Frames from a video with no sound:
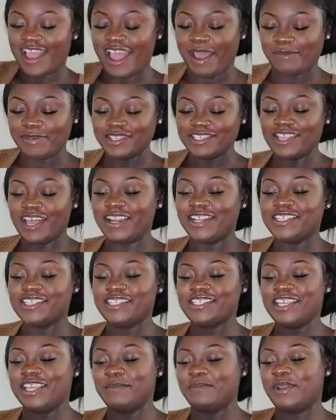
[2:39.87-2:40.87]
I'm excited
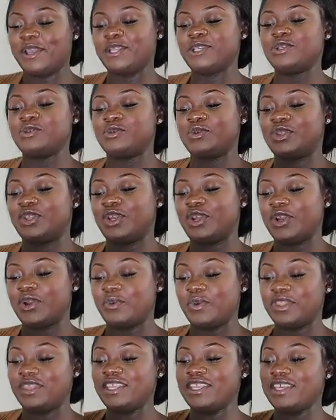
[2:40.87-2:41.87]
to take pictures with
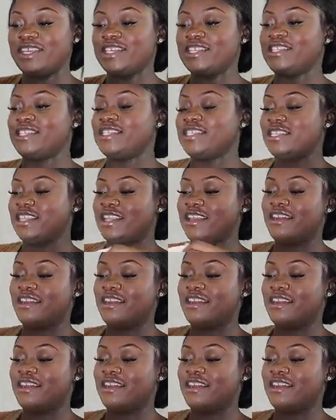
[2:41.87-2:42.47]
her with this.